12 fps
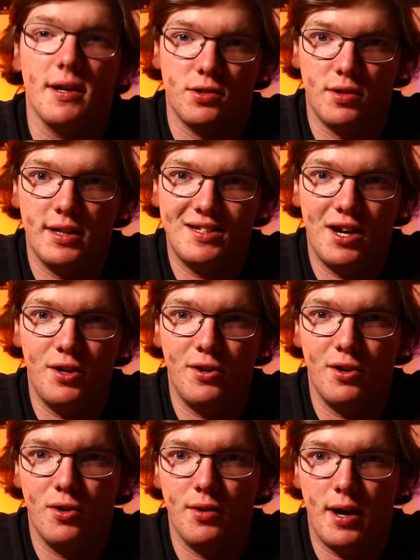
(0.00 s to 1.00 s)
yeah, so that's how you
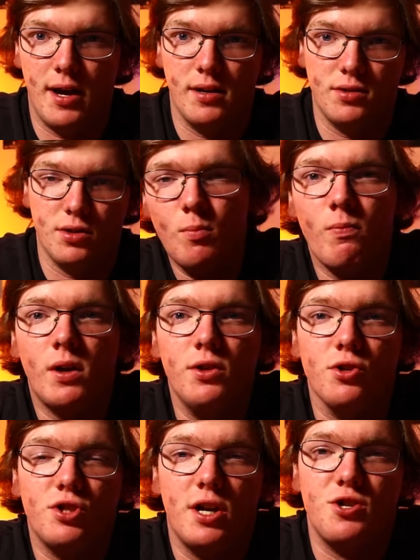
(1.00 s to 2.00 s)
know the ISO.
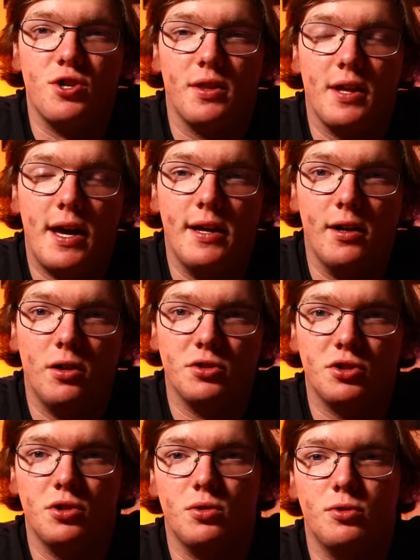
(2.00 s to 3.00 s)
You're changing that. It
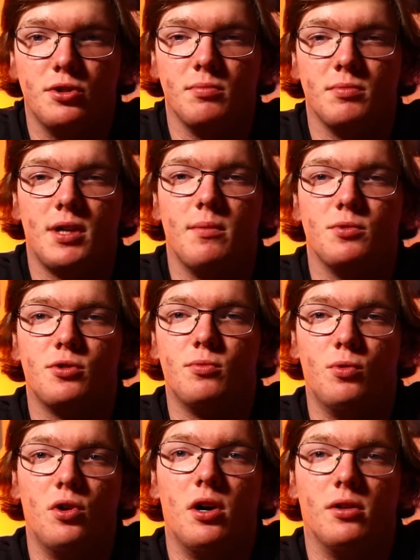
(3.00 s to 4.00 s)
also sometimes,
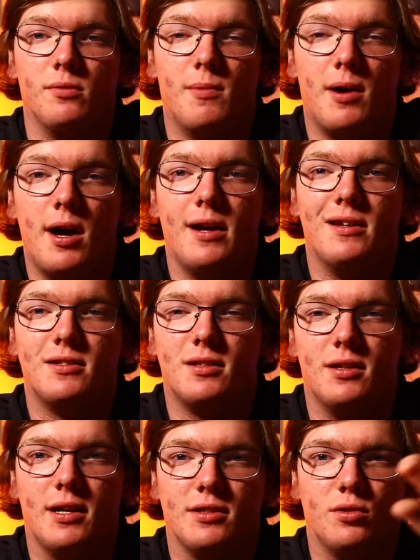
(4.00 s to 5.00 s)
well, on mine, it
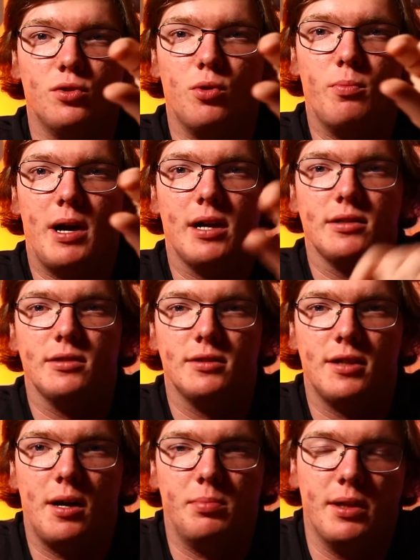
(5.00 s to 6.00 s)
has a little box in
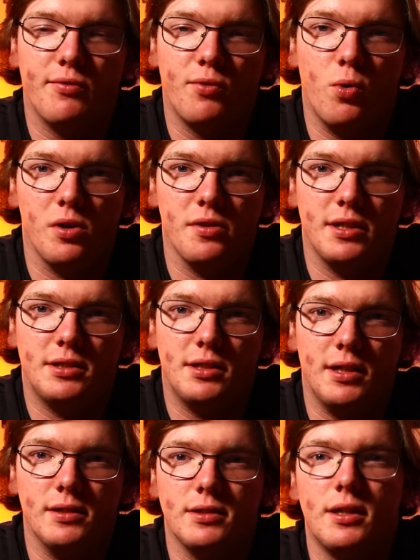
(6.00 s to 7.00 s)
the top left corner that
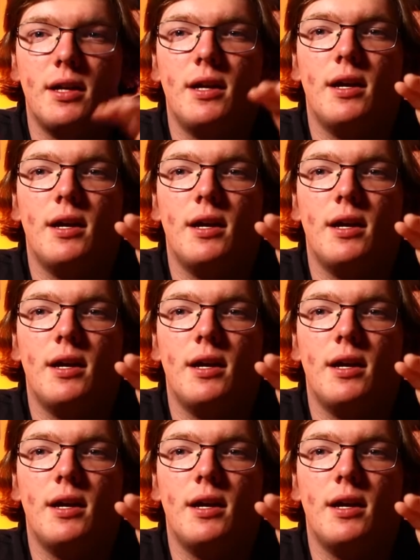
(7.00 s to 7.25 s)
says